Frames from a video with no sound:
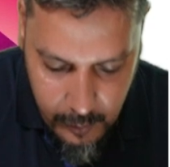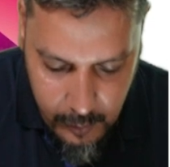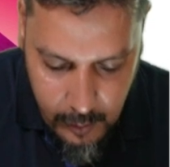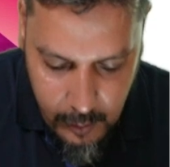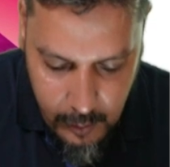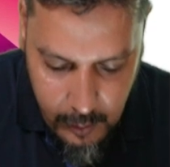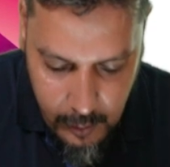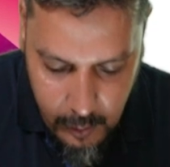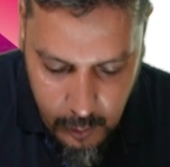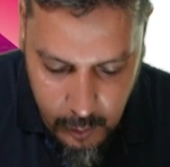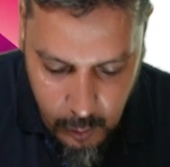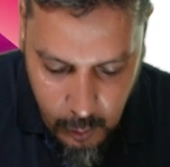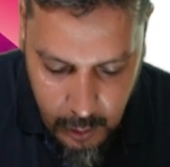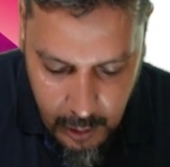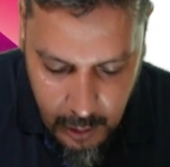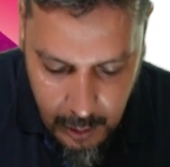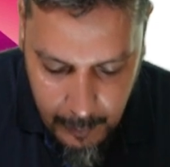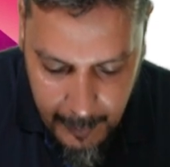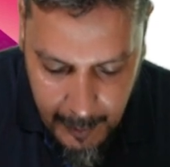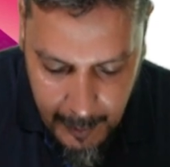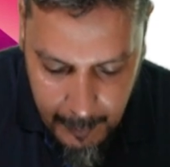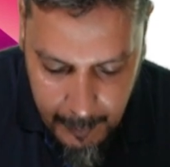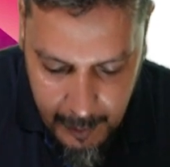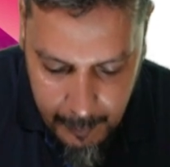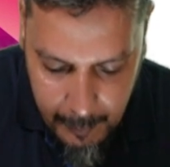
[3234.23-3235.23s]
Total
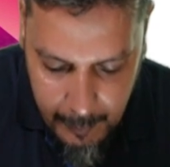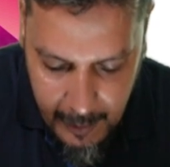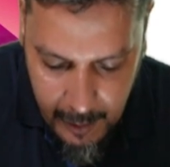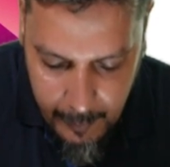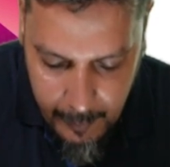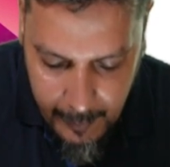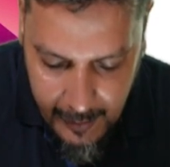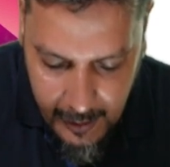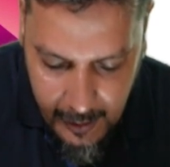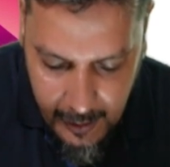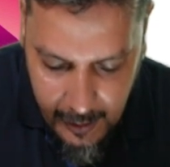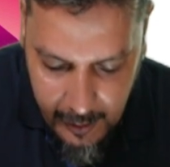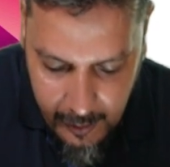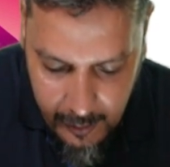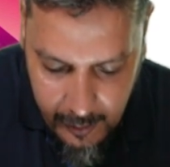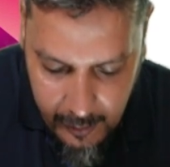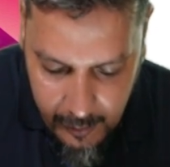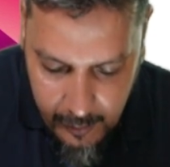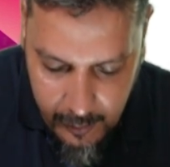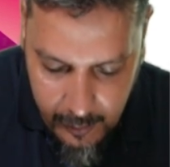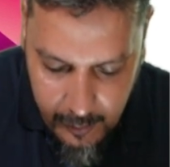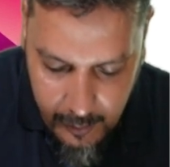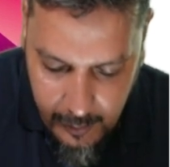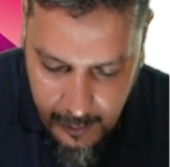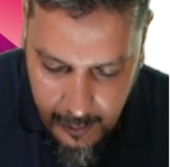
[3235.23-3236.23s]
payment made by
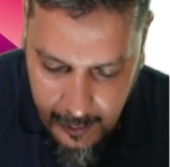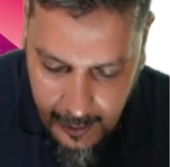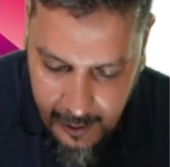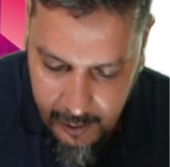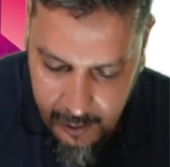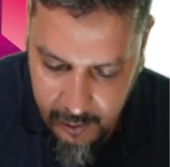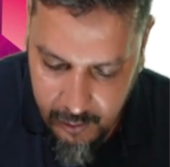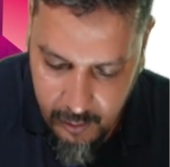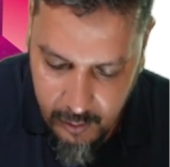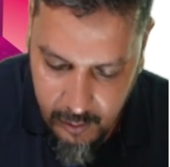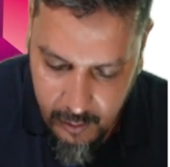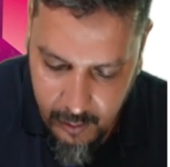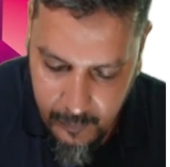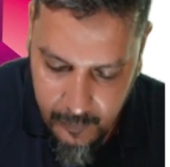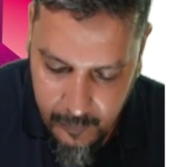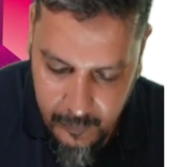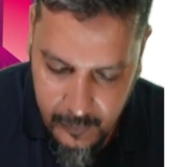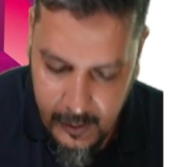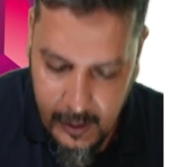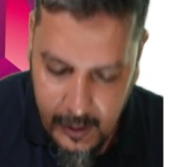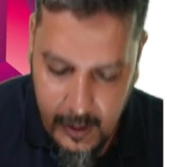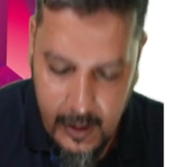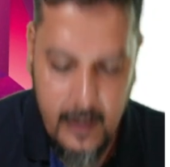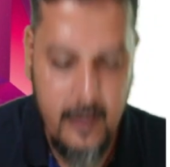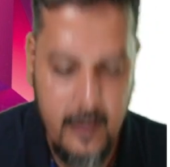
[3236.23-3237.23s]
cash.
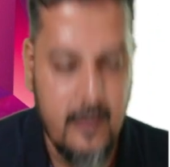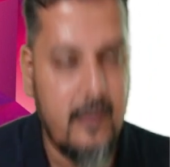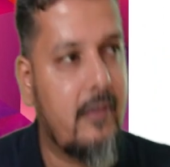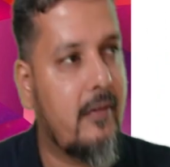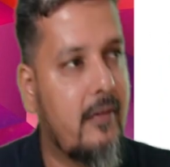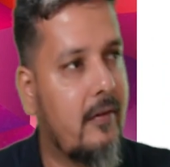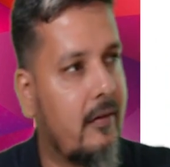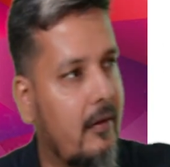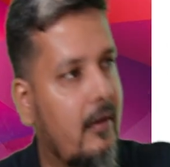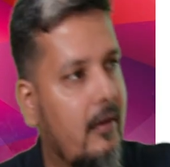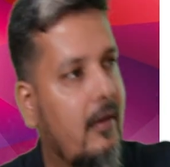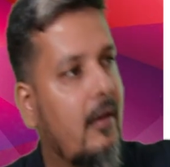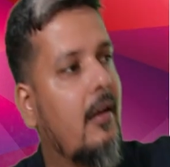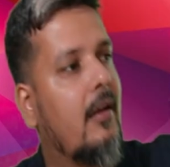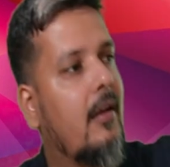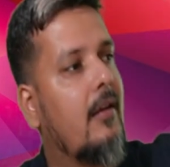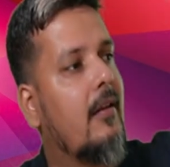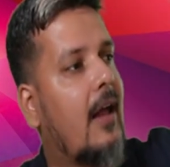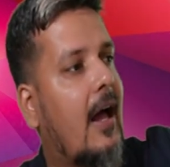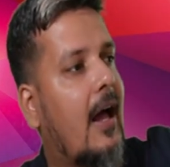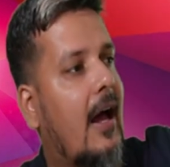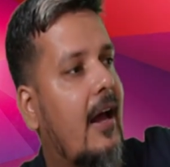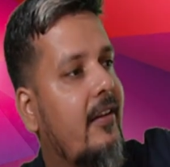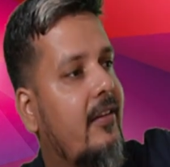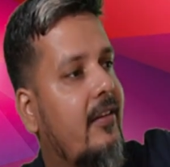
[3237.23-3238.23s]
It is
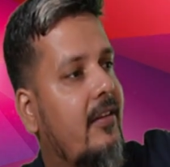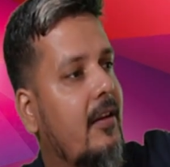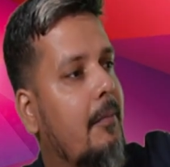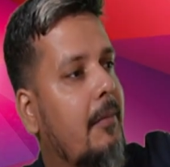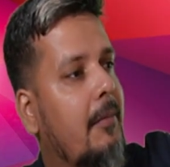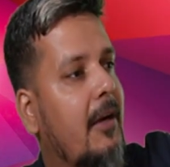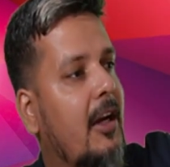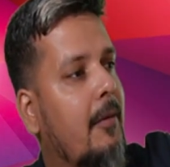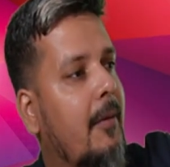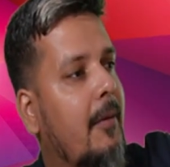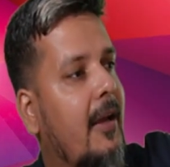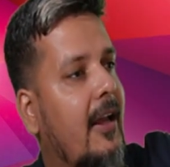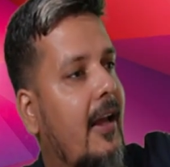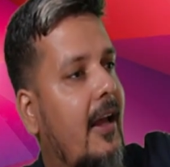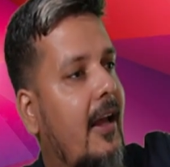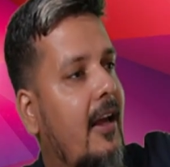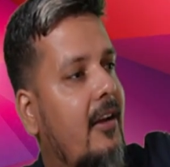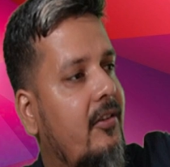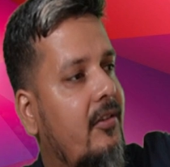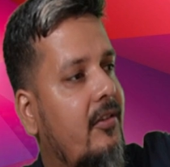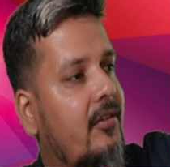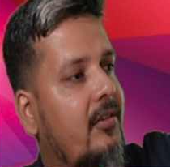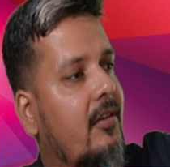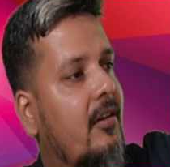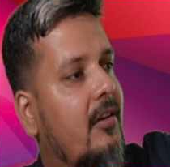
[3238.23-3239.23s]
RCM paid by cash
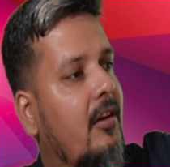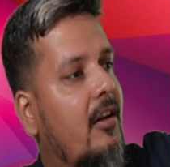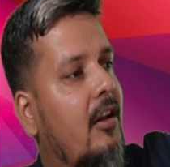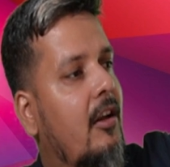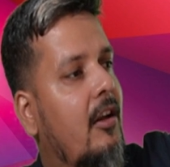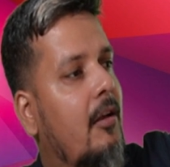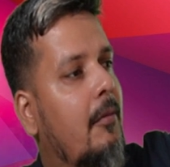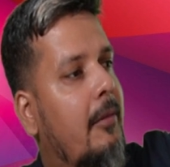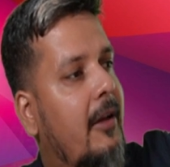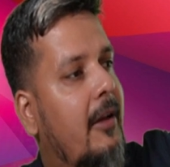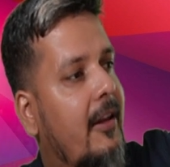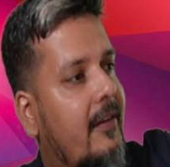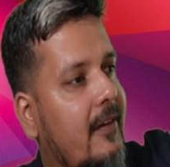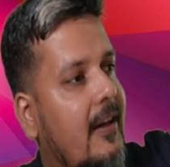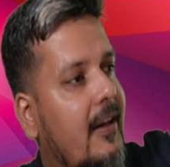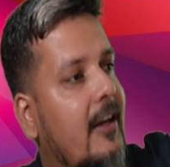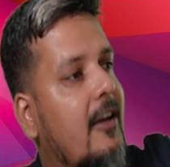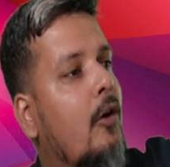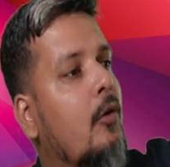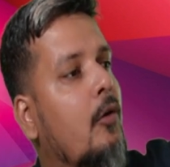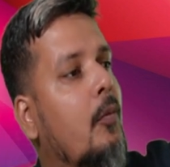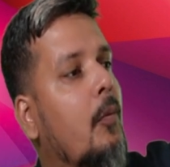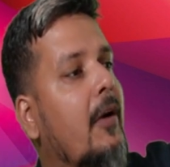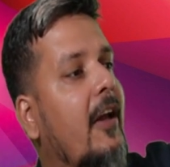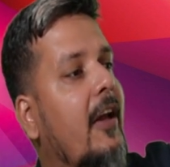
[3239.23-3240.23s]
plus net
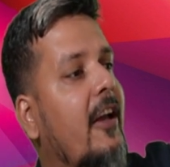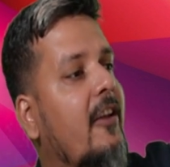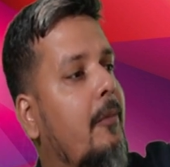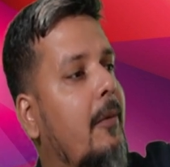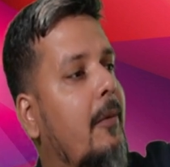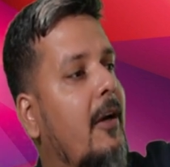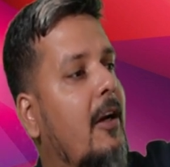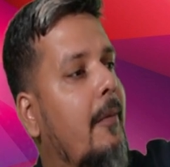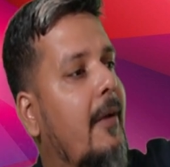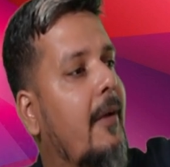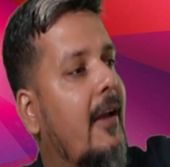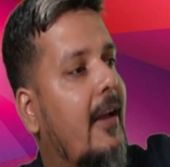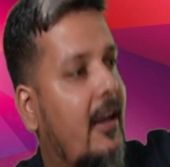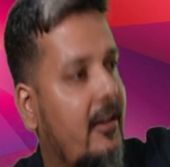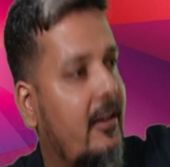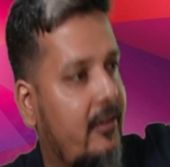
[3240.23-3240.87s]
output tax paid by cash.